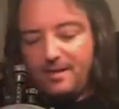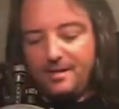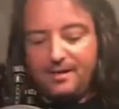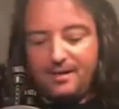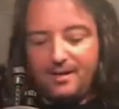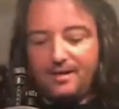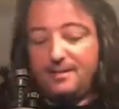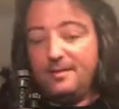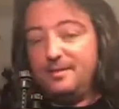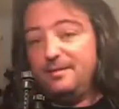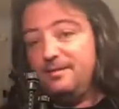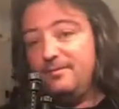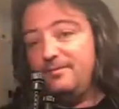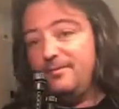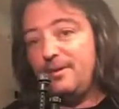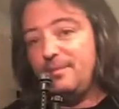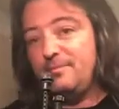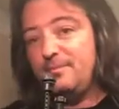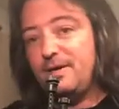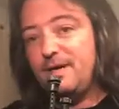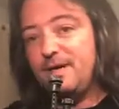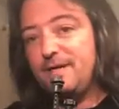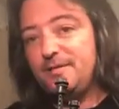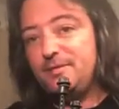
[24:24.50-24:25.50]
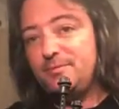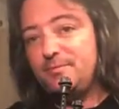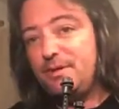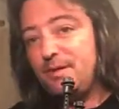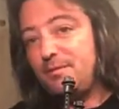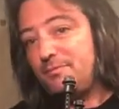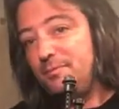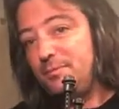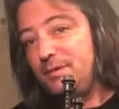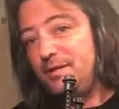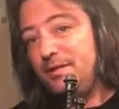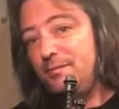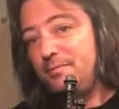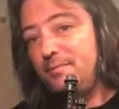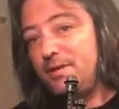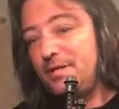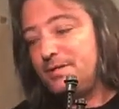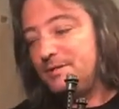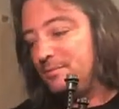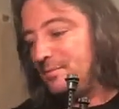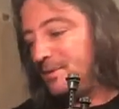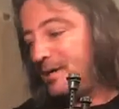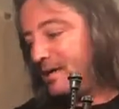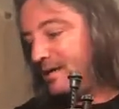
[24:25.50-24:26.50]
vet body, I think the vet body is
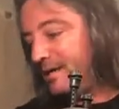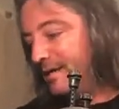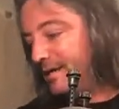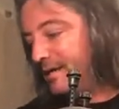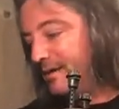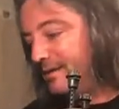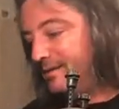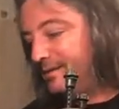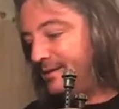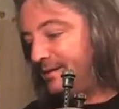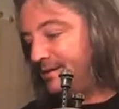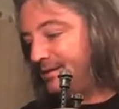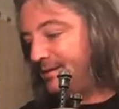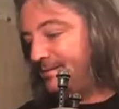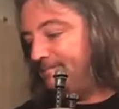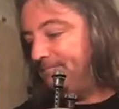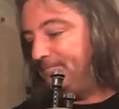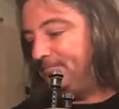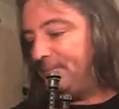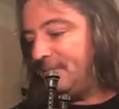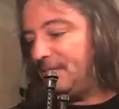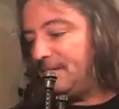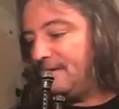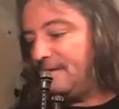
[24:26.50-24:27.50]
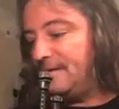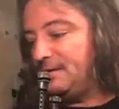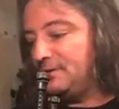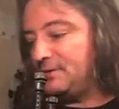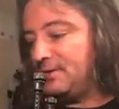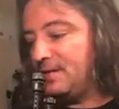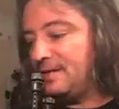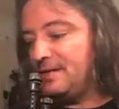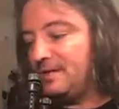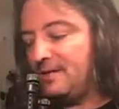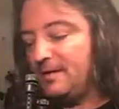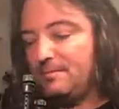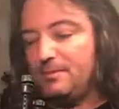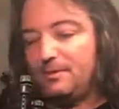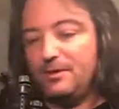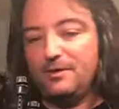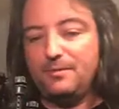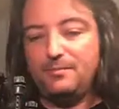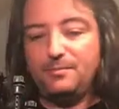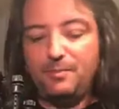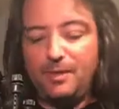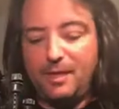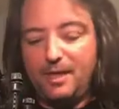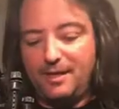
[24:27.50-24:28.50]
probably the best body out there. I
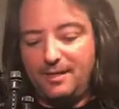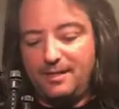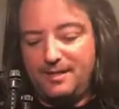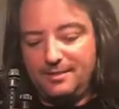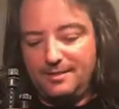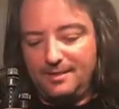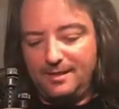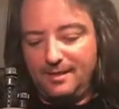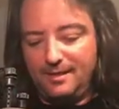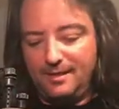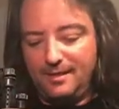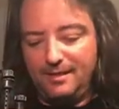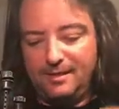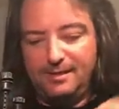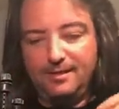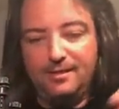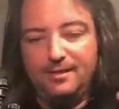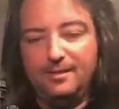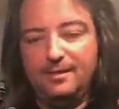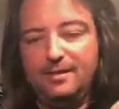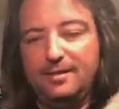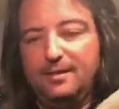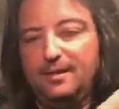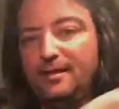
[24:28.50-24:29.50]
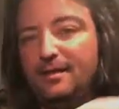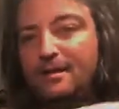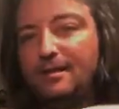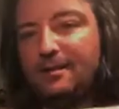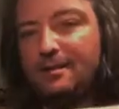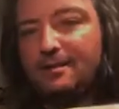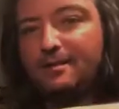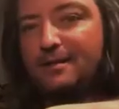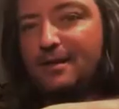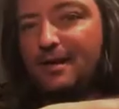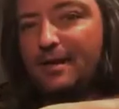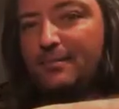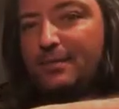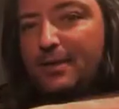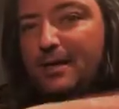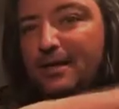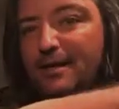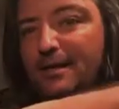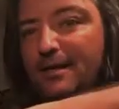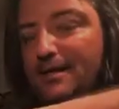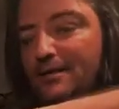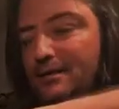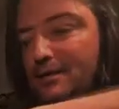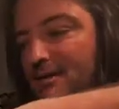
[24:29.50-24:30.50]
tried a couple other bodies, and on the
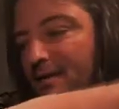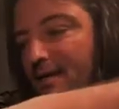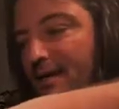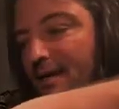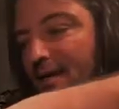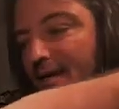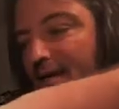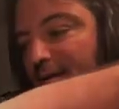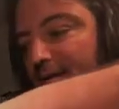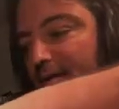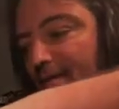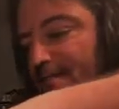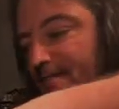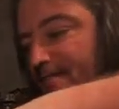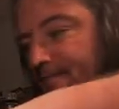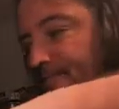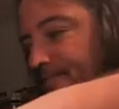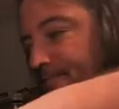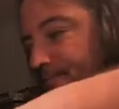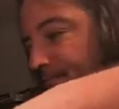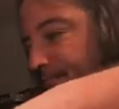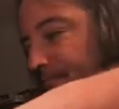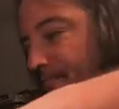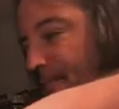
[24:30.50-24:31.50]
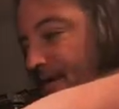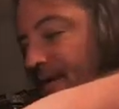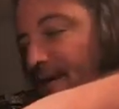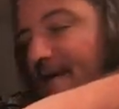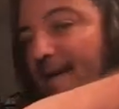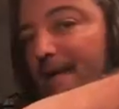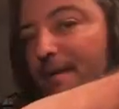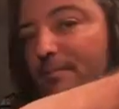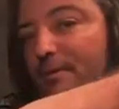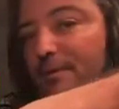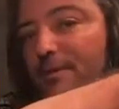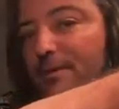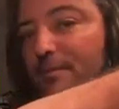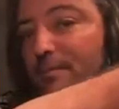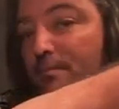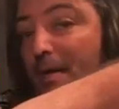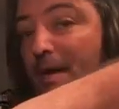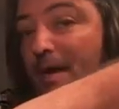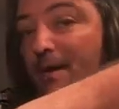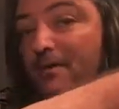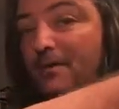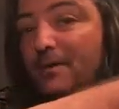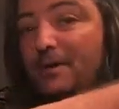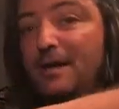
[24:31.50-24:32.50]
top end, I
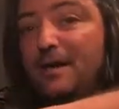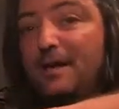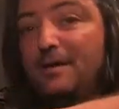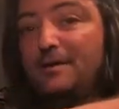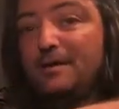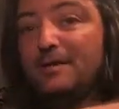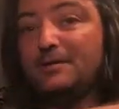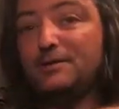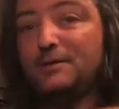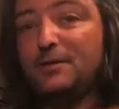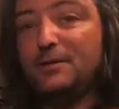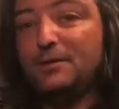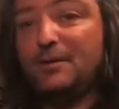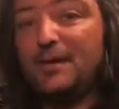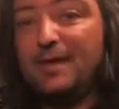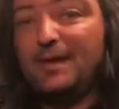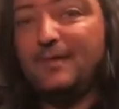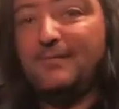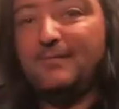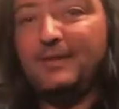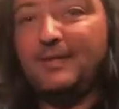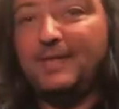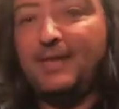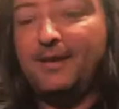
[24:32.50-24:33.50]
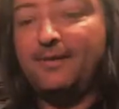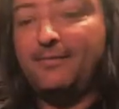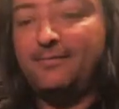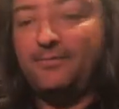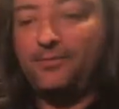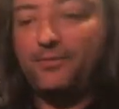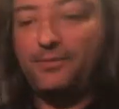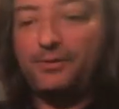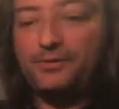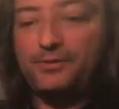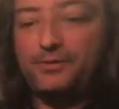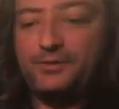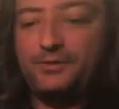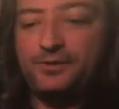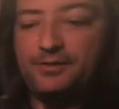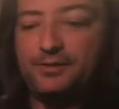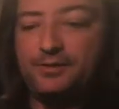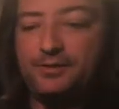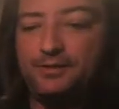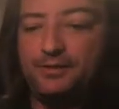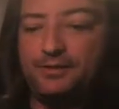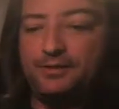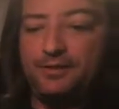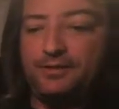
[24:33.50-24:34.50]
can't put the power down because you don't have the
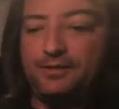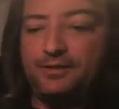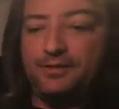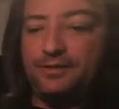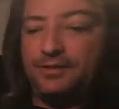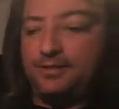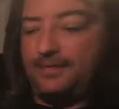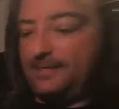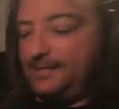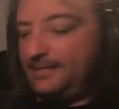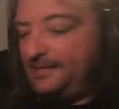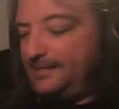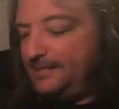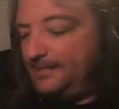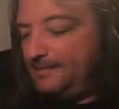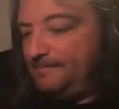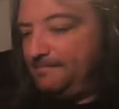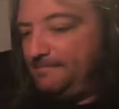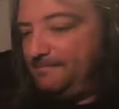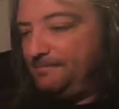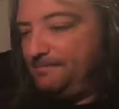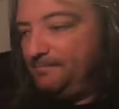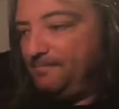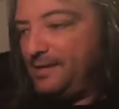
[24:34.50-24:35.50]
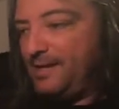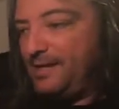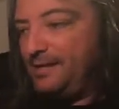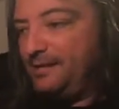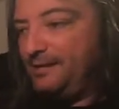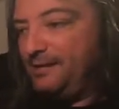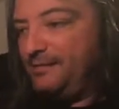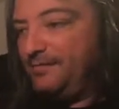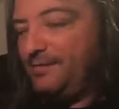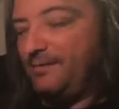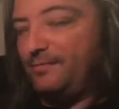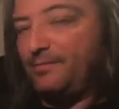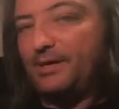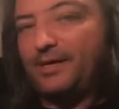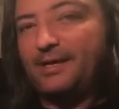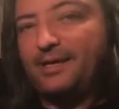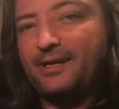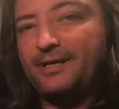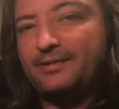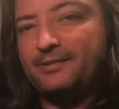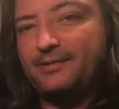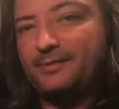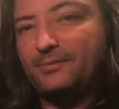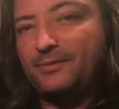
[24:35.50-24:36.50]
downforce. I
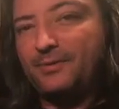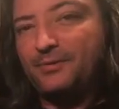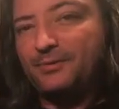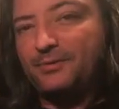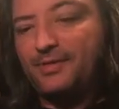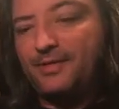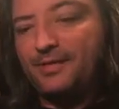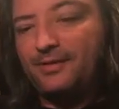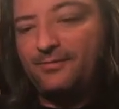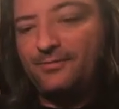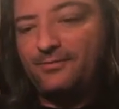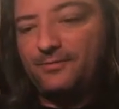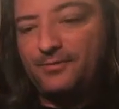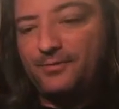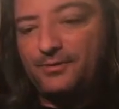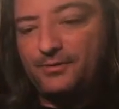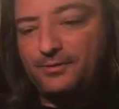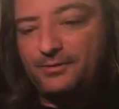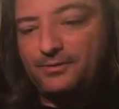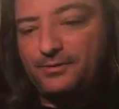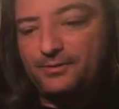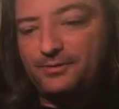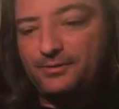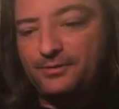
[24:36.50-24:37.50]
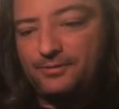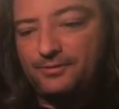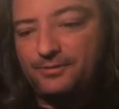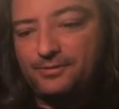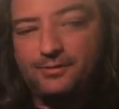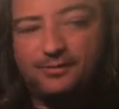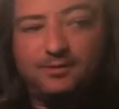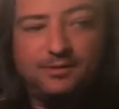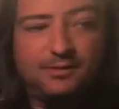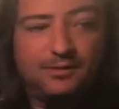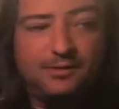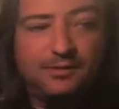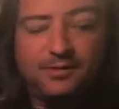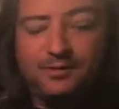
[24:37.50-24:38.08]
think the vet body has the most downforce,